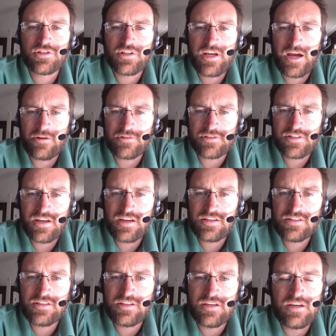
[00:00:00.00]

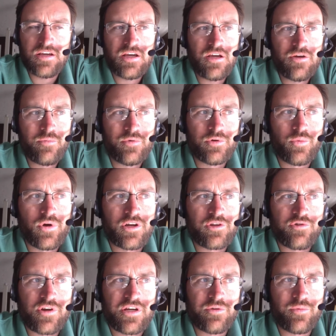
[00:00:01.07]
outside, we'd want to
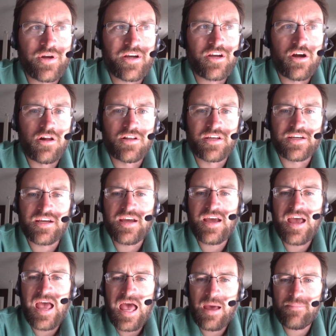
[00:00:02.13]
create what I call a
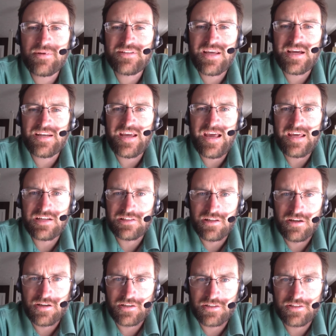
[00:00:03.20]
habitat
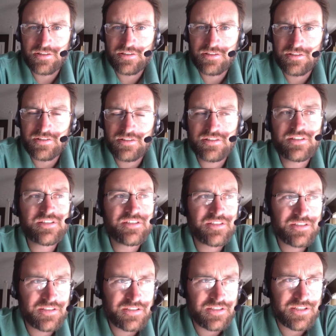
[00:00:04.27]
analog
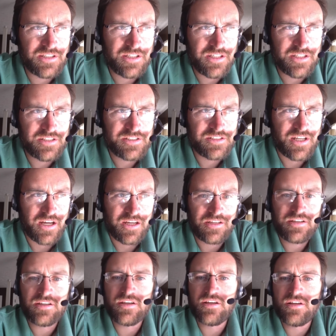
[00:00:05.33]
inside,
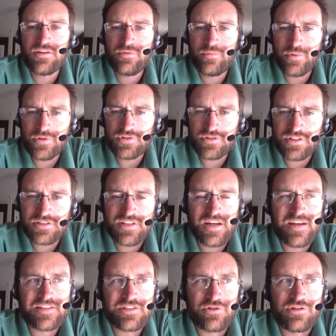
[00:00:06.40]
which does not
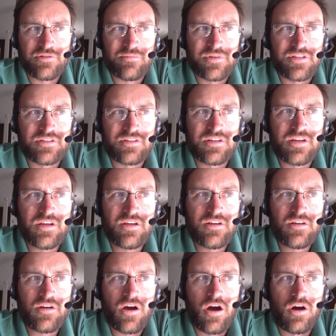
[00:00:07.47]
necessarily mean
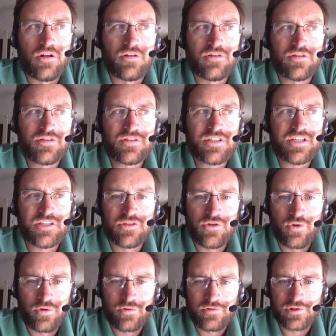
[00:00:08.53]
all
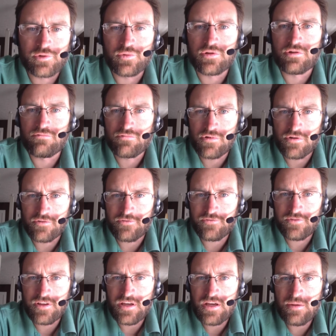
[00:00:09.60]
indoors with a roof,
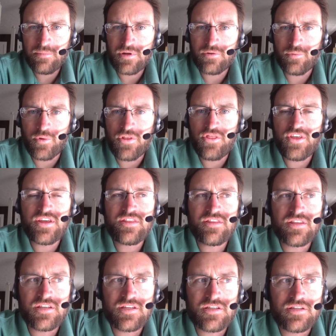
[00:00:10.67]
but within
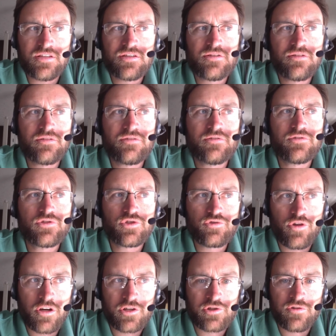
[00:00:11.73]
the
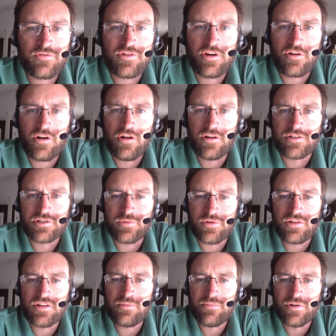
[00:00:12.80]
structure of the arcology, within
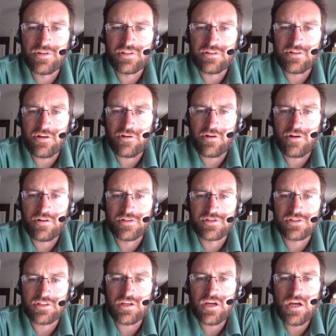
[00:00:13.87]
the building of the
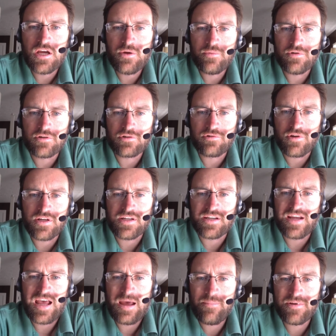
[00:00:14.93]
arcology, we would create a
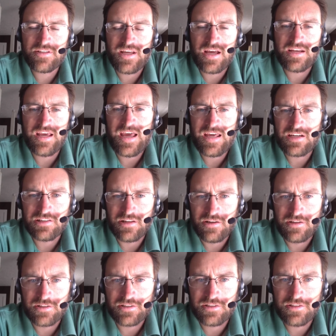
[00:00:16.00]
habitat
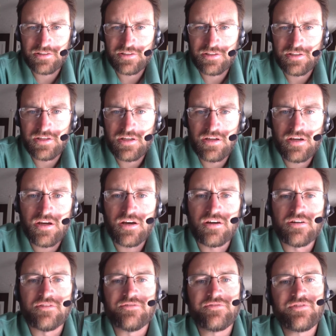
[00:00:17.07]
analog
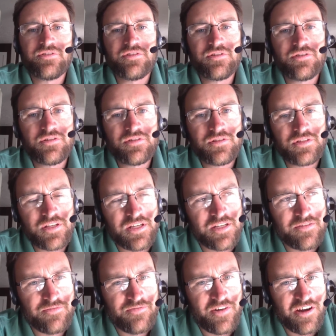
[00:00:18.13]
of an
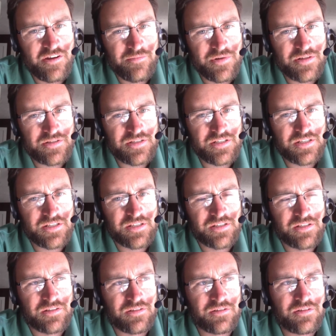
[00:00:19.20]
environment
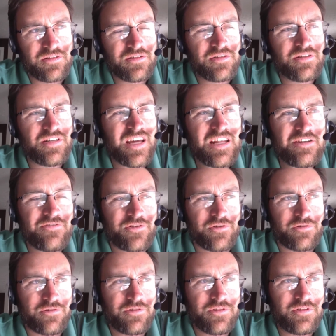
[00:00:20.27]
in native
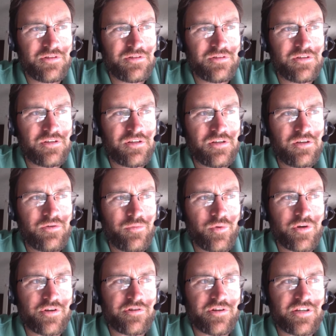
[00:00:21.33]
Earth
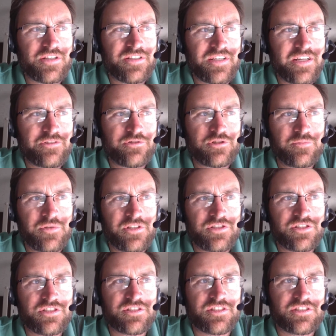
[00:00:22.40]
where endangered
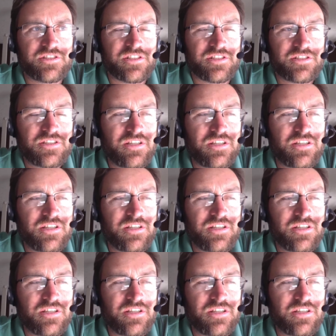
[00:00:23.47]
species exist.